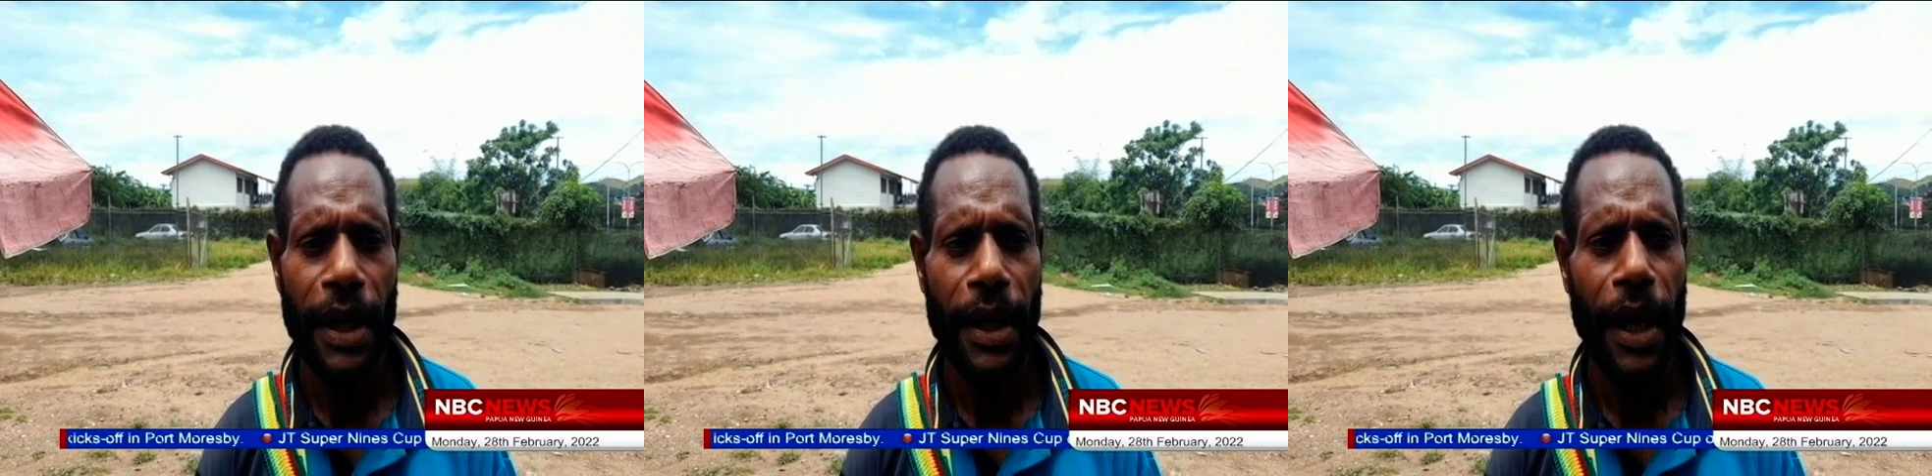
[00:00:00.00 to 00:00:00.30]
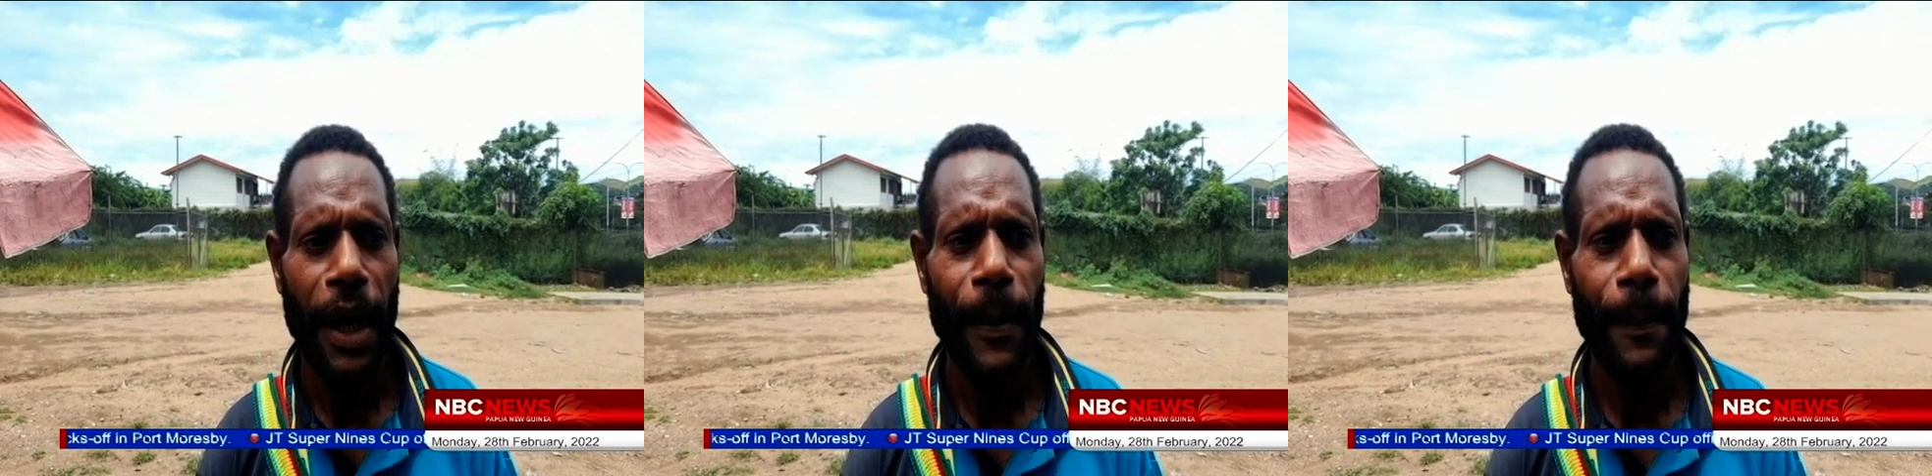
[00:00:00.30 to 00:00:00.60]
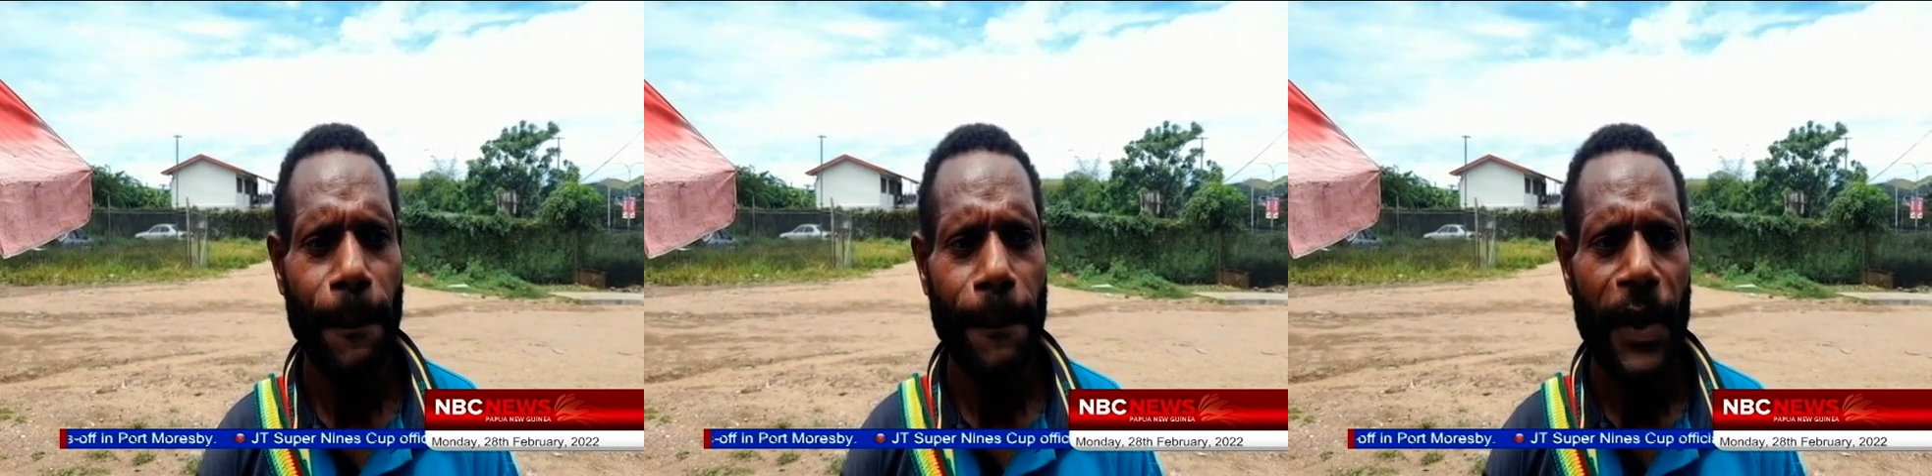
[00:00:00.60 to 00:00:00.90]
Now,
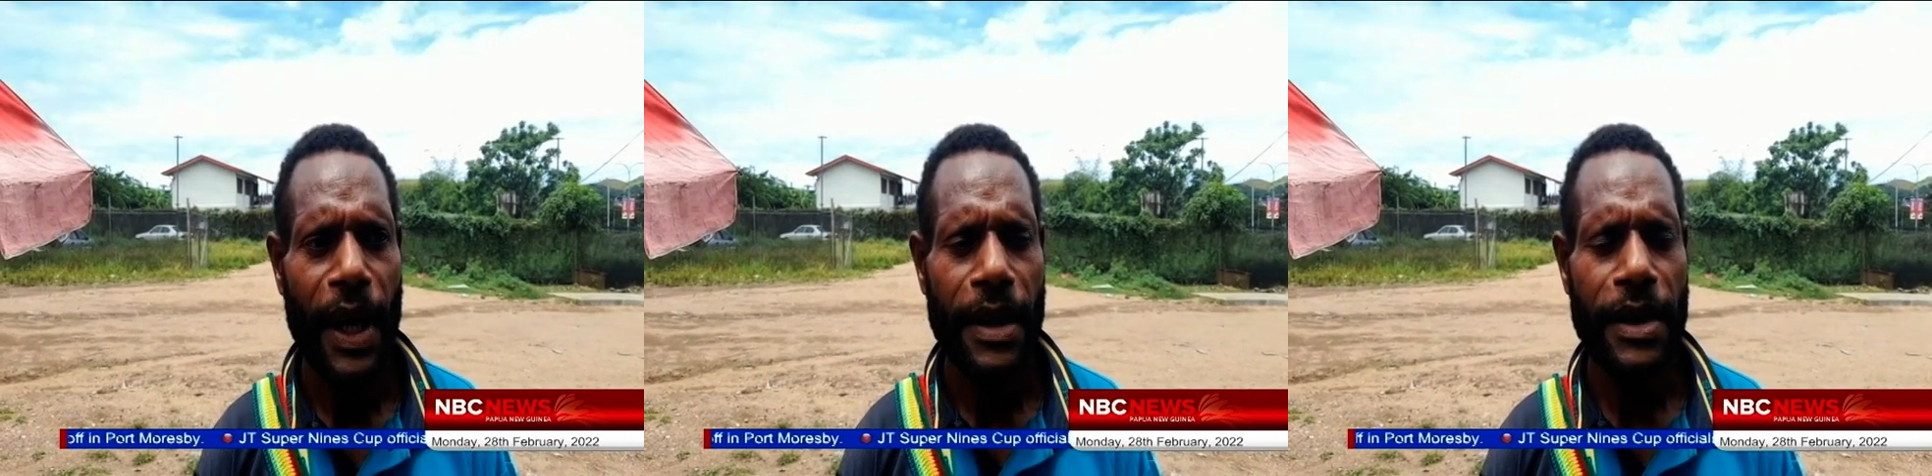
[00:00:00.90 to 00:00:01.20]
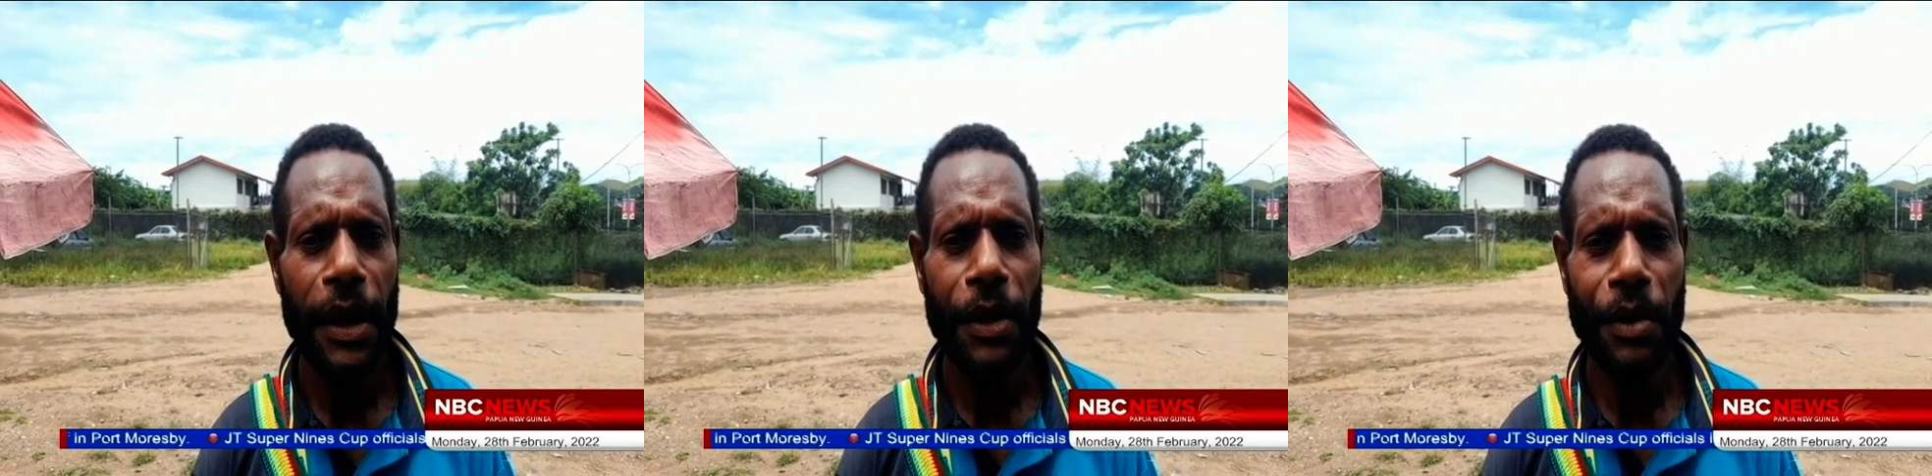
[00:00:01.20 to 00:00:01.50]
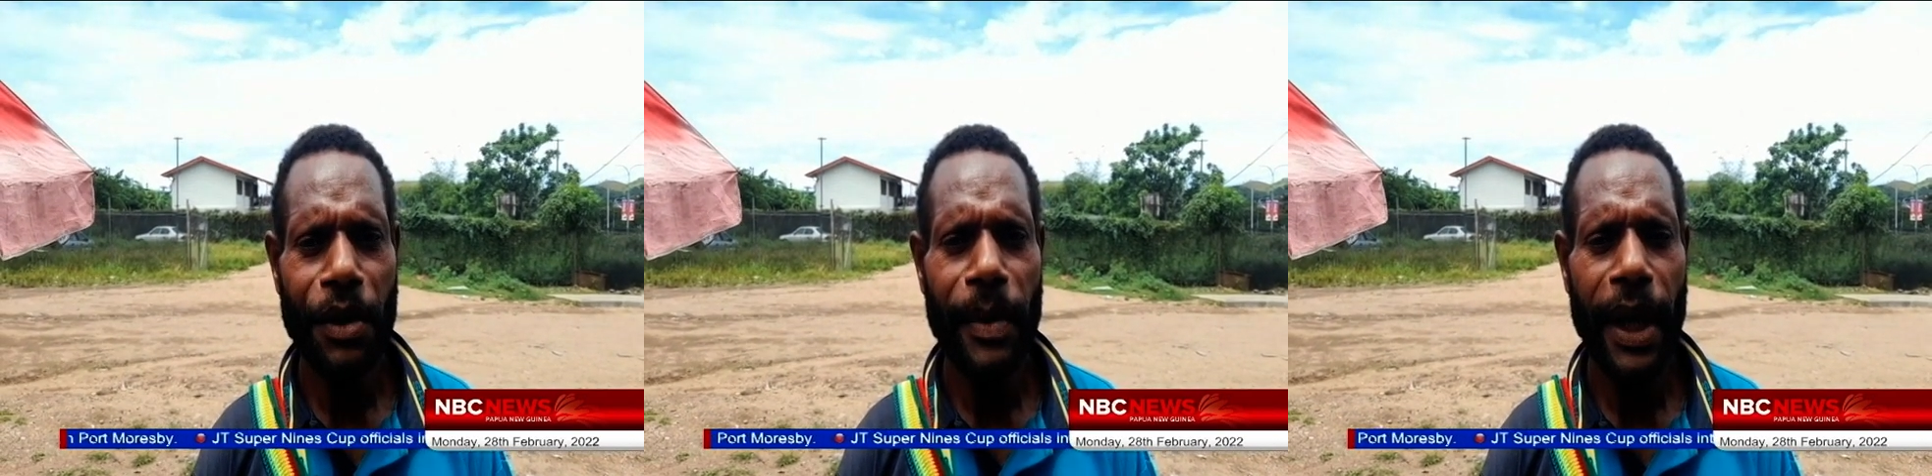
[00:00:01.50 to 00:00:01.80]
it's a
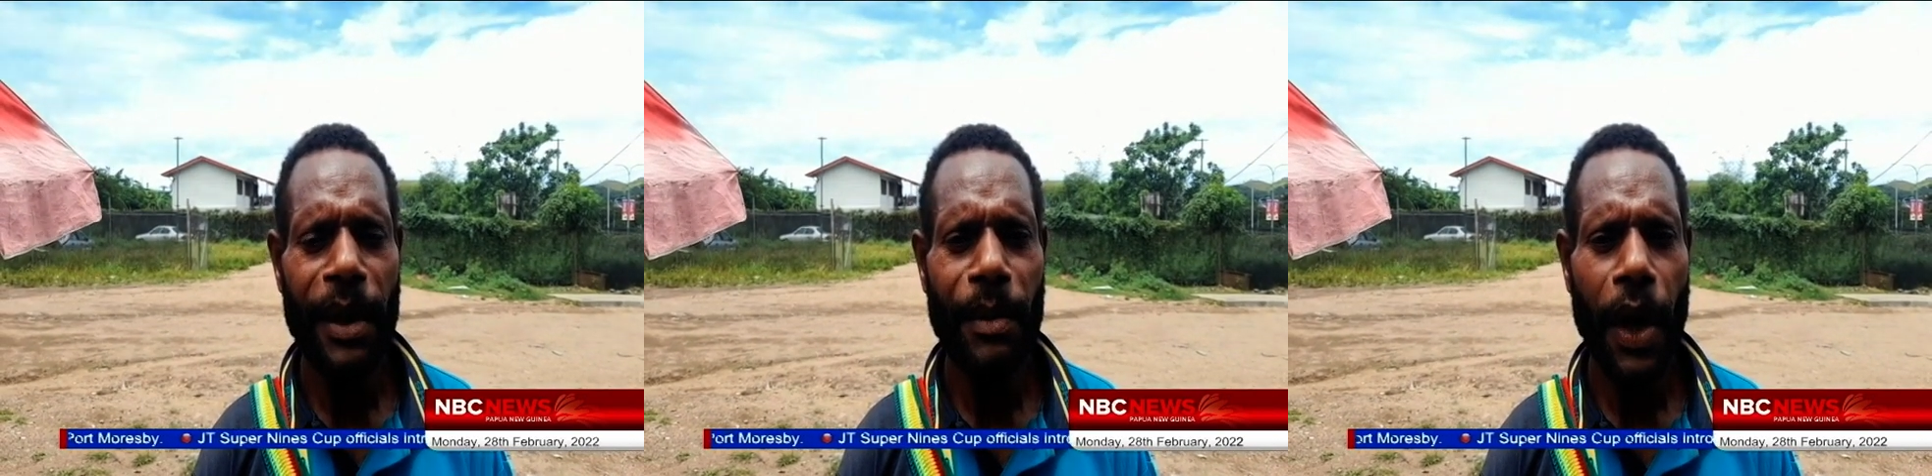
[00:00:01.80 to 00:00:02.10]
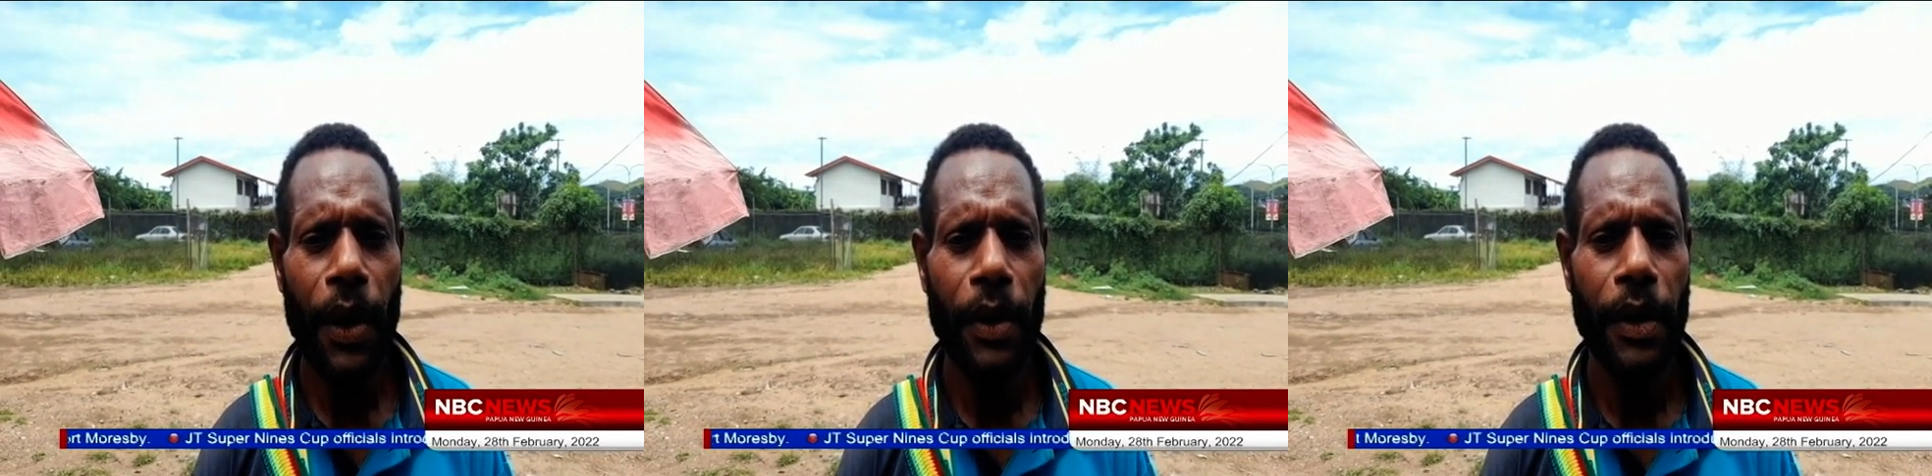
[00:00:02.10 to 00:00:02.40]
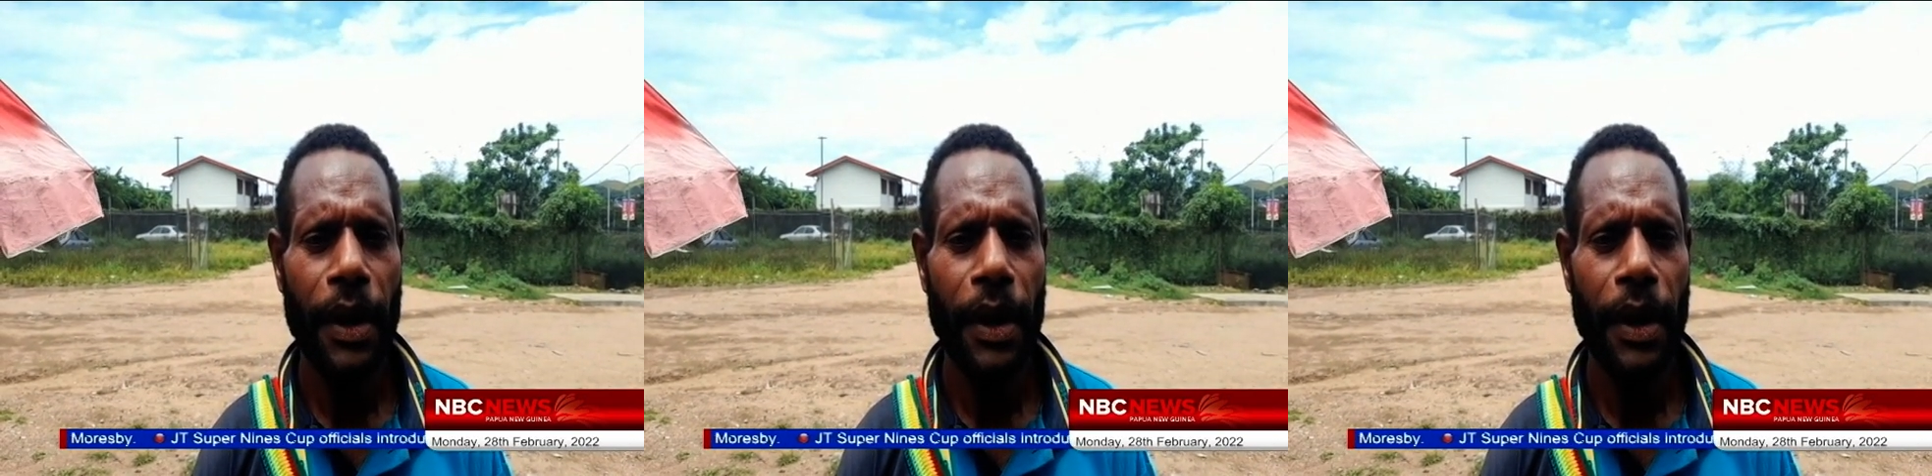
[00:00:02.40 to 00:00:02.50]
doctor make him now.